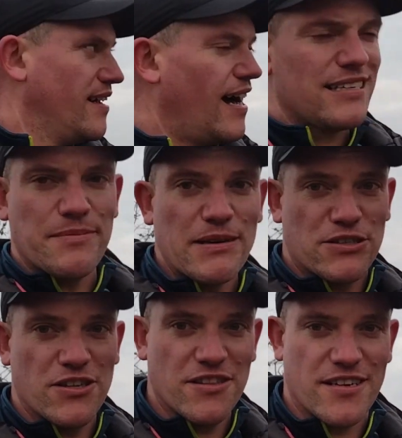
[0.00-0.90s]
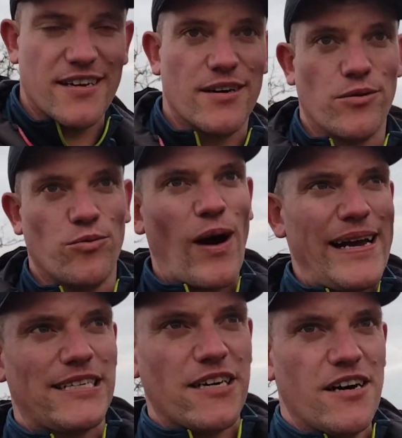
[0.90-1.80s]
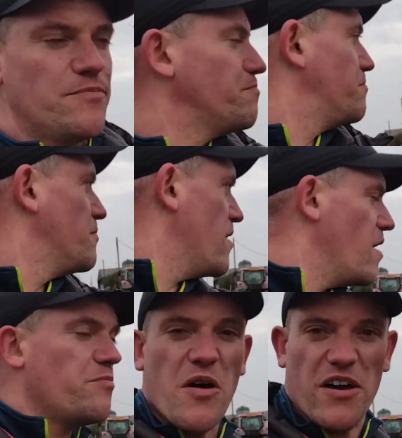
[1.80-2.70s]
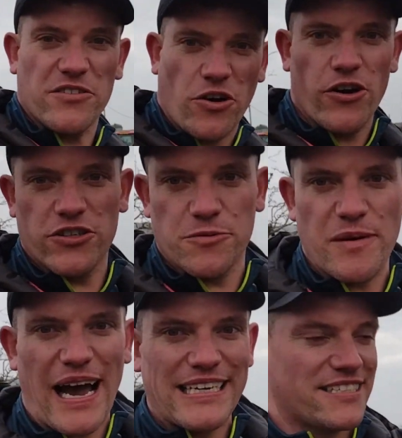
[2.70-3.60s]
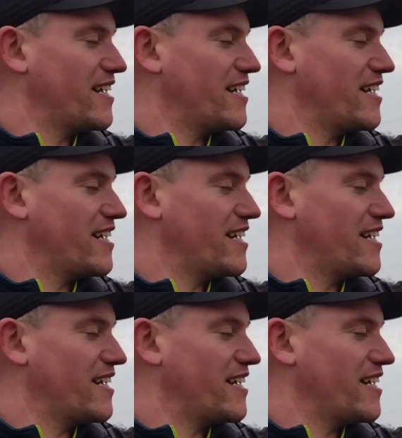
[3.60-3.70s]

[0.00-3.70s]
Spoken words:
As mentioned, White Herworth Cottages behind us